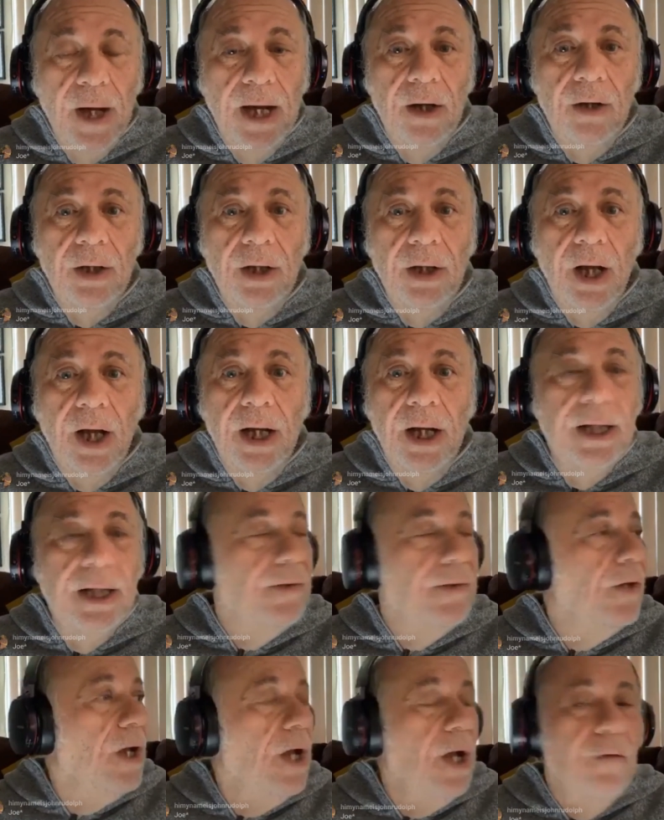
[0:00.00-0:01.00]

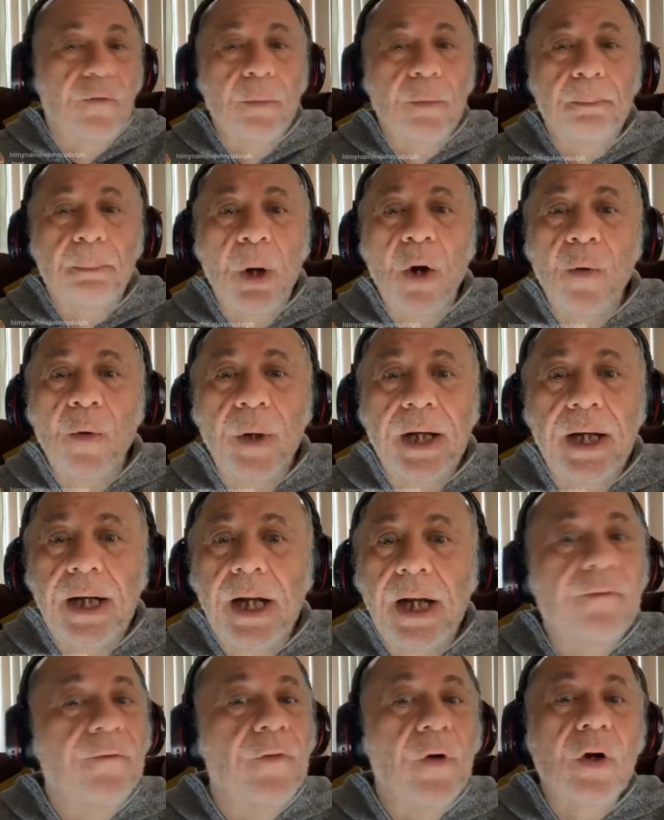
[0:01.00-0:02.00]
airlines, for
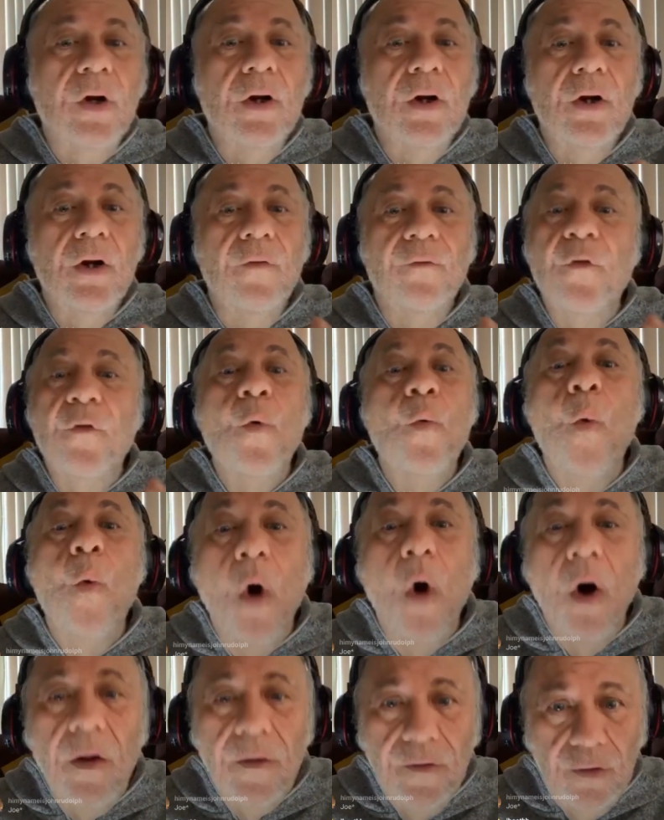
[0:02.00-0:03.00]
Boeing, for
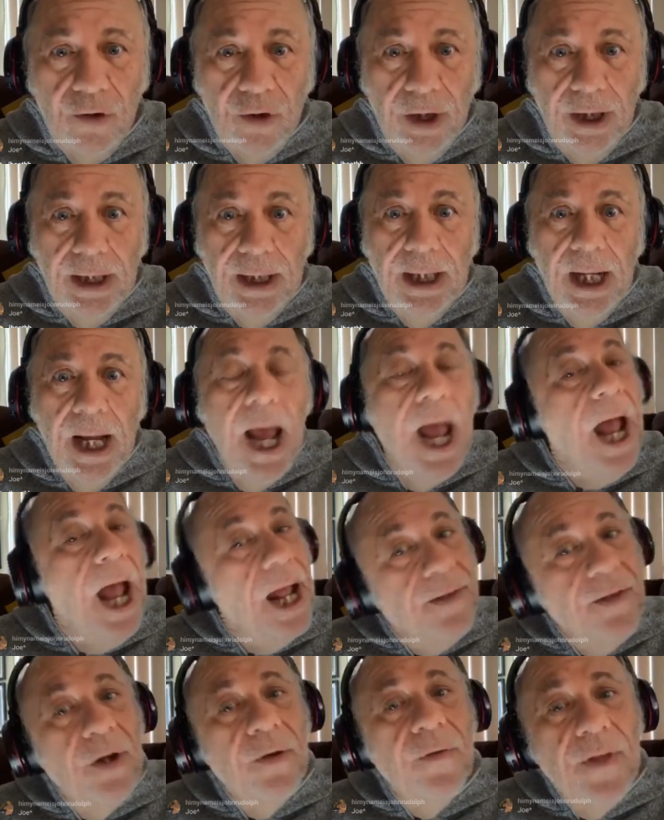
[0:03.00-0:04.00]
Wall Street,
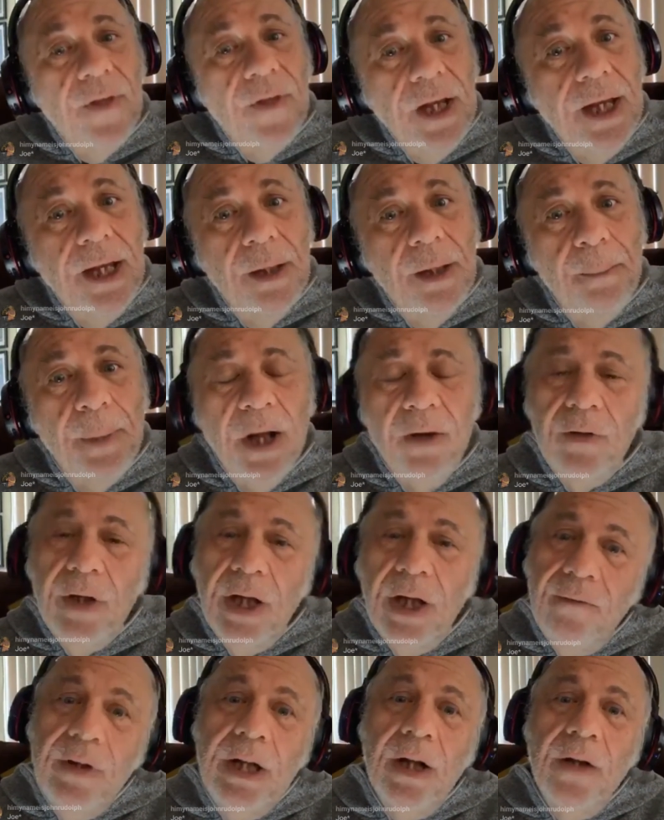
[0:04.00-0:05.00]
and they're thinking about
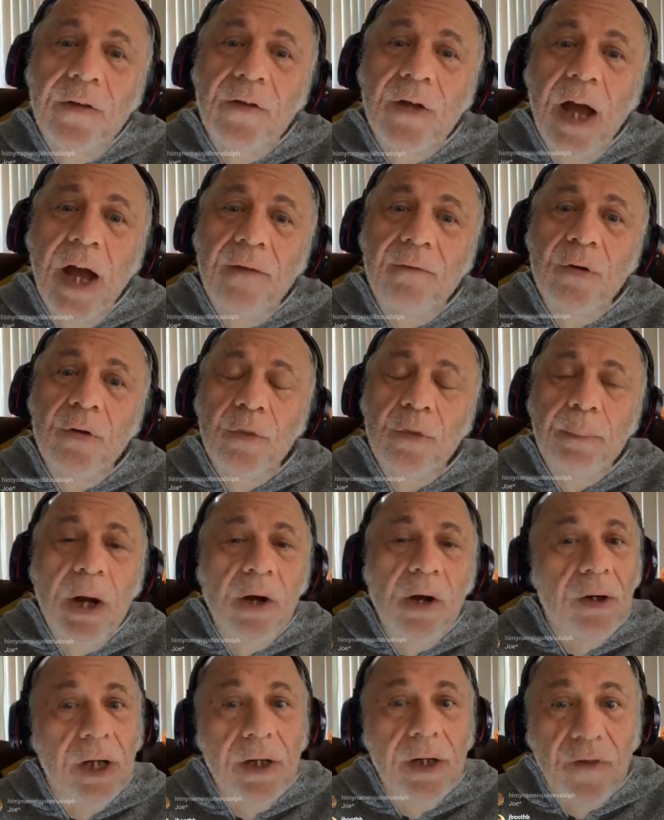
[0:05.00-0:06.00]
giving us average
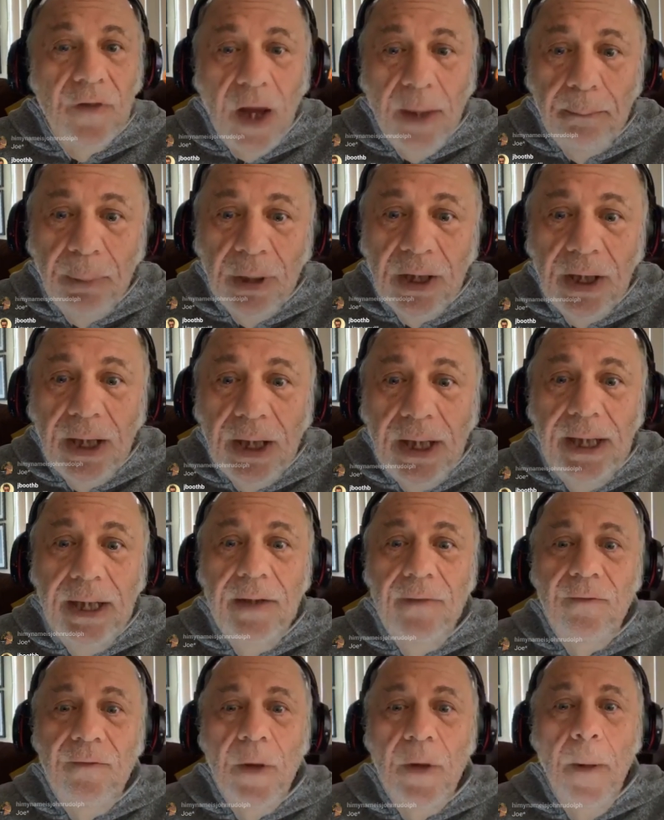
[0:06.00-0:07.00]
Americans, I
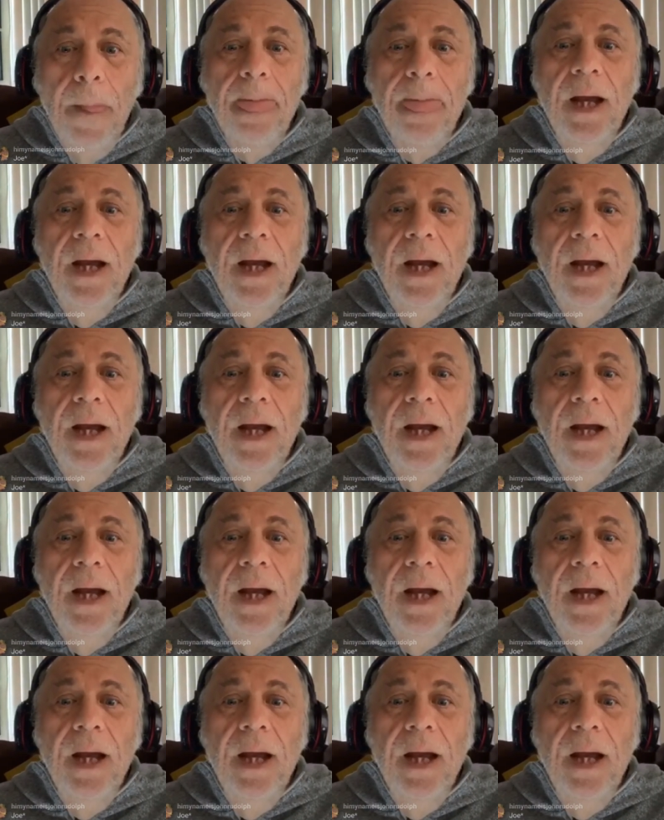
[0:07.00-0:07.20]
believe,